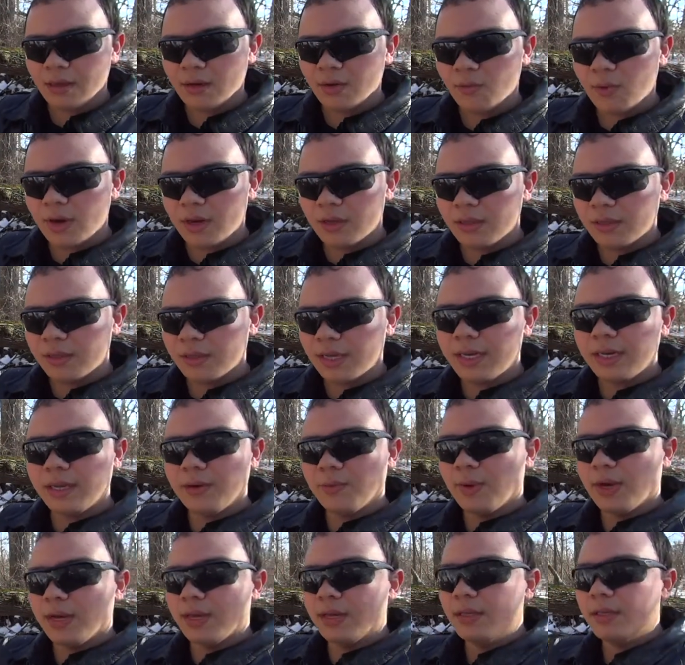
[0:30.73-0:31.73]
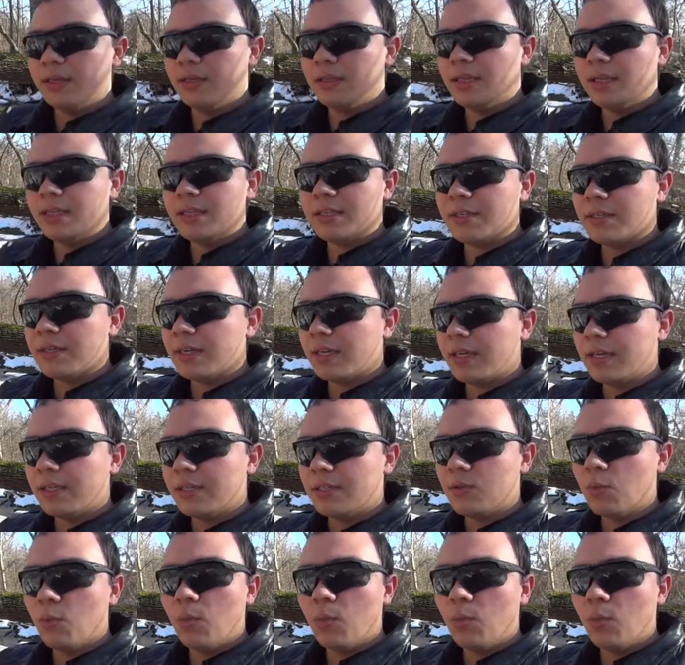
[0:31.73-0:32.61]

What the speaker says: Well, anyway, this is